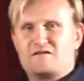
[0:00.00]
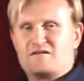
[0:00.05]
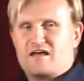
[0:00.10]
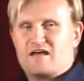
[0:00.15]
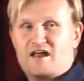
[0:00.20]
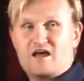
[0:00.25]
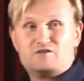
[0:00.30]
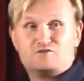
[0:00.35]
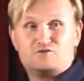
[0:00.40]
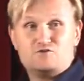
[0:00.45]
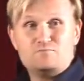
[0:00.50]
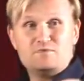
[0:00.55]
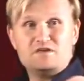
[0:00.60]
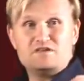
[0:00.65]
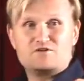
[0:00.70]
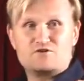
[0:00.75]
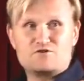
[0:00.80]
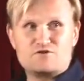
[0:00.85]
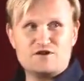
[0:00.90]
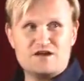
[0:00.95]
and I do mean
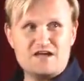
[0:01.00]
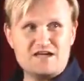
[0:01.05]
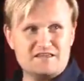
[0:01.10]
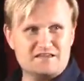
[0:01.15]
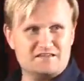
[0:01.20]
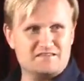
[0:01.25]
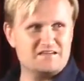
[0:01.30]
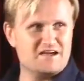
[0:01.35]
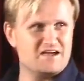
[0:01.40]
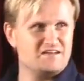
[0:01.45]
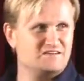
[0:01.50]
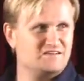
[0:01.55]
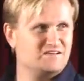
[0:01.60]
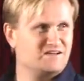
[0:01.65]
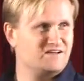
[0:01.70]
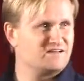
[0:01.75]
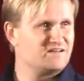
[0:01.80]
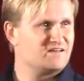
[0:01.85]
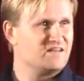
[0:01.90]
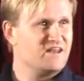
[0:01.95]
creating the
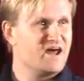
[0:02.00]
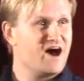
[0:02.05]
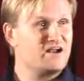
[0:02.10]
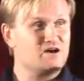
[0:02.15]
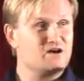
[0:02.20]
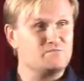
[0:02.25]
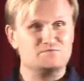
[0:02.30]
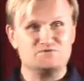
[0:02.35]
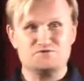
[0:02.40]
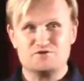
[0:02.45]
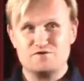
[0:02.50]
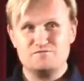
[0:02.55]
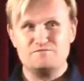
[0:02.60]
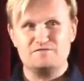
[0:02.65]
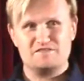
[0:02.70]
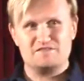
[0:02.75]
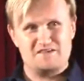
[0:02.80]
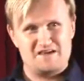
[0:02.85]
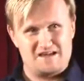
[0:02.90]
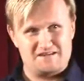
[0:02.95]
idea, not
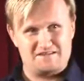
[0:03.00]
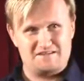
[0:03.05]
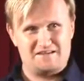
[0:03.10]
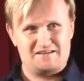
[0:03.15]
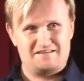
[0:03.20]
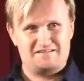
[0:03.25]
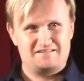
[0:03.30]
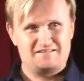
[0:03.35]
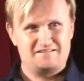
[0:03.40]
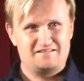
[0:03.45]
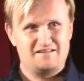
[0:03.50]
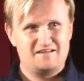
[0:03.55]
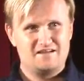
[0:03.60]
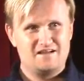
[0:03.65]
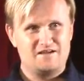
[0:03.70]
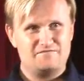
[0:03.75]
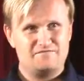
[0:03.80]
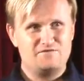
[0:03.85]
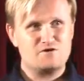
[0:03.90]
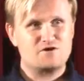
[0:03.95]
observing the idea.
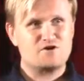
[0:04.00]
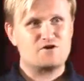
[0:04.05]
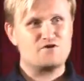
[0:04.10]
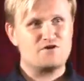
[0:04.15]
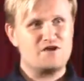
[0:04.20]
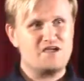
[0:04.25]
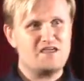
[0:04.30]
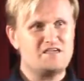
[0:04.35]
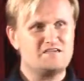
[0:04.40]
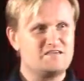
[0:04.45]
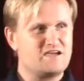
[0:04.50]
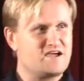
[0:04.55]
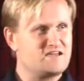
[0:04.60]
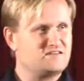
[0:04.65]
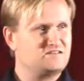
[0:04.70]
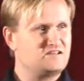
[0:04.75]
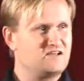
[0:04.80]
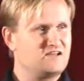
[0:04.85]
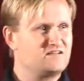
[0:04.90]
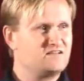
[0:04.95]
If you are creating the
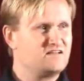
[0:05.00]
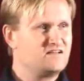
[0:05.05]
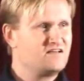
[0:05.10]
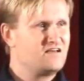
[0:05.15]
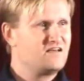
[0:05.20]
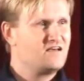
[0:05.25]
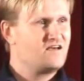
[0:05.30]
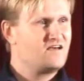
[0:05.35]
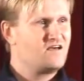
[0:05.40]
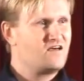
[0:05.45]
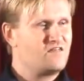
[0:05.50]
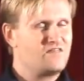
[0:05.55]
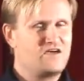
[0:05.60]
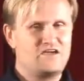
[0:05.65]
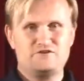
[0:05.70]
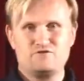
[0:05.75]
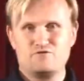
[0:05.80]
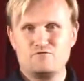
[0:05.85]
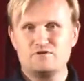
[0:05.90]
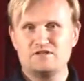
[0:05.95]
idea that
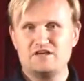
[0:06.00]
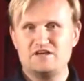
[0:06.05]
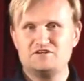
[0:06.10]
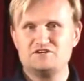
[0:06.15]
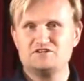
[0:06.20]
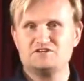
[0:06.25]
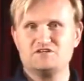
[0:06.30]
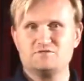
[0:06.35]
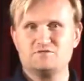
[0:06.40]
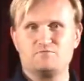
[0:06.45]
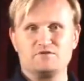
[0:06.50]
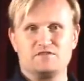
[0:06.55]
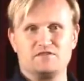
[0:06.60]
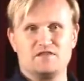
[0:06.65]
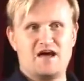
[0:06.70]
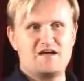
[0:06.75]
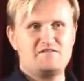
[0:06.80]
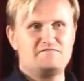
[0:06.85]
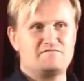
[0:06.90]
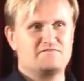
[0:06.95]
your relationship with
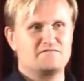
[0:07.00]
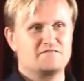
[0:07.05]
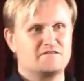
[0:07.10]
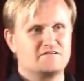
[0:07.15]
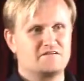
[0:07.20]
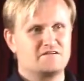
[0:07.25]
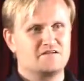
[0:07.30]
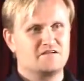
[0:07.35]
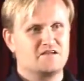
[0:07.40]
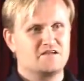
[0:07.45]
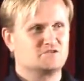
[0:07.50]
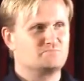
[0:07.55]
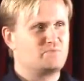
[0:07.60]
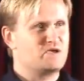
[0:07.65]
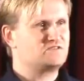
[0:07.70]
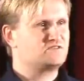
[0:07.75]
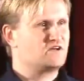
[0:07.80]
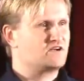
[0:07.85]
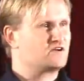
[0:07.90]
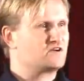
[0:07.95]
life is
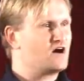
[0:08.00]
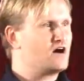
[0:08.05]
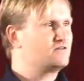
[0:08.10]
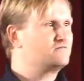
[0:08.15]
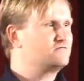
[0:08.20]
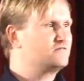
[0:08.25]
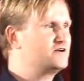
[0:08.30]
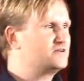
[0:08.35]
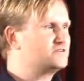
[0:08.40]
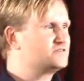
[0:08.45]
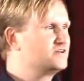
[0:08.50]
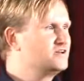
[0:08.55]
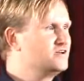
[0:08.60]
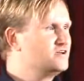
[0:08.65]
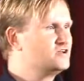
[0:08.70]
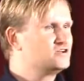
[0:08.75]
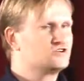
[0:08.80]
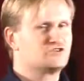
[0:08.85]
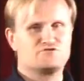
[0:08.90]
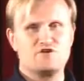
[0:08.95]
based on conflict,
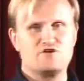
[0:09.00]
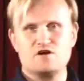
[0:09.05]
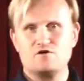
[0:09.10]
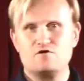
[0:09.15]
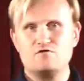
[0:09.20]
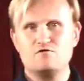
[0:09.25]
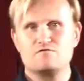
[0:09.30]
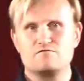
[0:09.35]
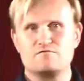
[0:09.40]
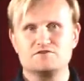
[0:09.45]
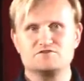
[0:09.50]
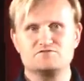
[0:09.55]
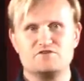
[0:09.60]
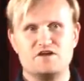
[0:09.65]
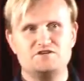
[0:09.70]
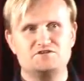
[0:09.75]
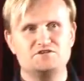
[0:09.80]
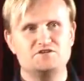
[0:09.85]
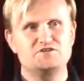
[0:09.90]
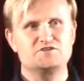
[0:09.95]
struggle,
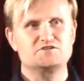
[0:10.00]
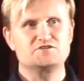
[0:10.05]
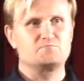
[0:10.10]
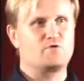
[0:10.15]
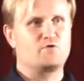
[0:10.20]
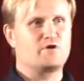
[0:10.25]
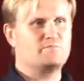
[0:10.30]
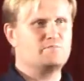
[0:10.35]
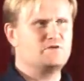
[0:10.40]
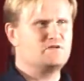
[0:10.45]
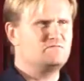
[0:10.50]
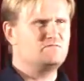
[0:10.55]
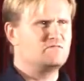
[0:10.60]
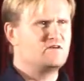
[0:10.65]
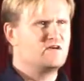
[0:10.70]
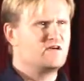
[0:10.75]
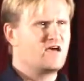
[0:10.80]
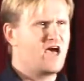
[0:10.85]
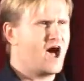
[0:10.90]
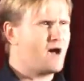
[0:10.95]
frustration, disappointment,
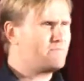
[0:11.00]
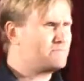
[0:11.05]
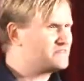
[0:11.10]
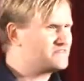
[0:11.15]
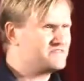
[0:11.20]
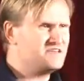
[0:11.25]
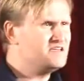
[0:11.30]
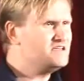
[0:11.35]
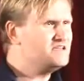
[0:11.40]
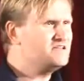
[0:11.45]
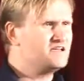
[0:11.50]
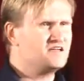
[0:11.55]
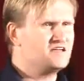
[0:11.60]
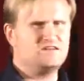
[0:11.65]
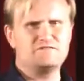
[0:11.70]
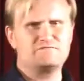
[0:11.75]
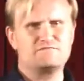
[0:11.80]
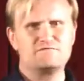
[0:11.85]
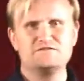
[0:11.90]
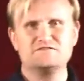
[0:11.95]
apathy,
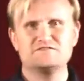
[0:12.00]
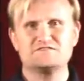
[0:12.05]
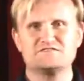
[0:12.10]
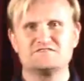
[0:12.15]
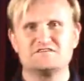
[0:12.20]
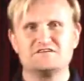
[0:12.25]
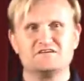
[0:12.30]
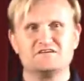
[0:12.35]
indifference,